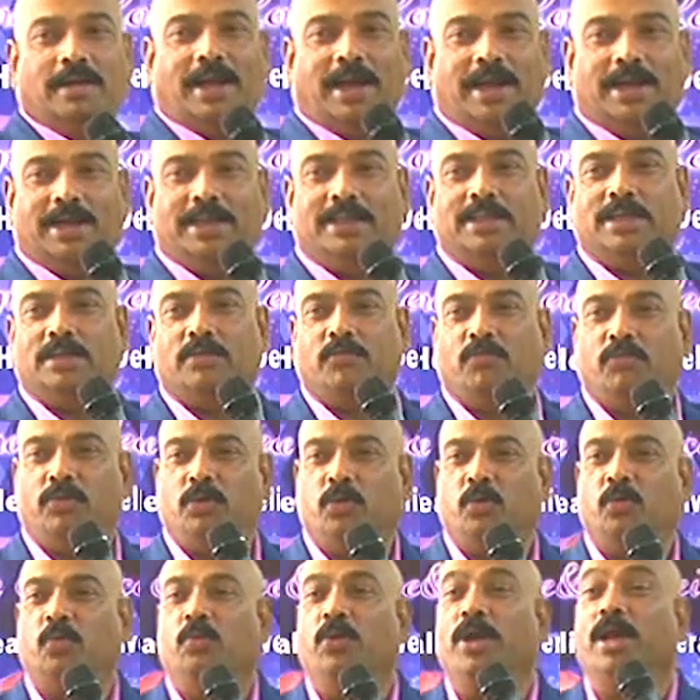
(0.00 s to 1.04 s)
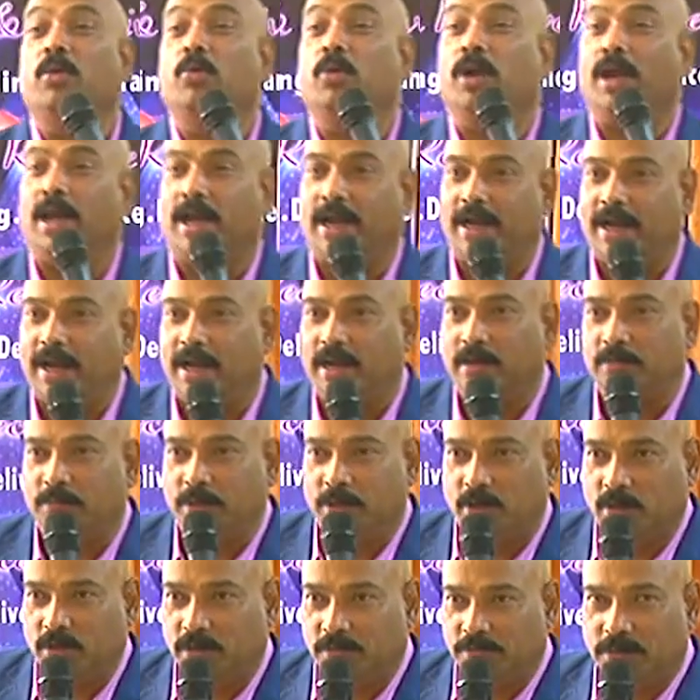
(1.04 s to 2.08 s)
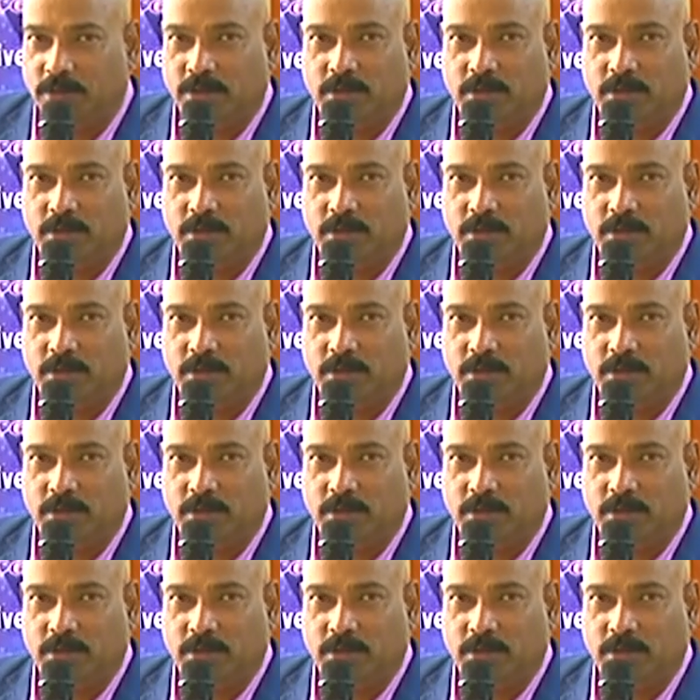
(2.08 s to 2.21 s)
And neither do we look like an animal or a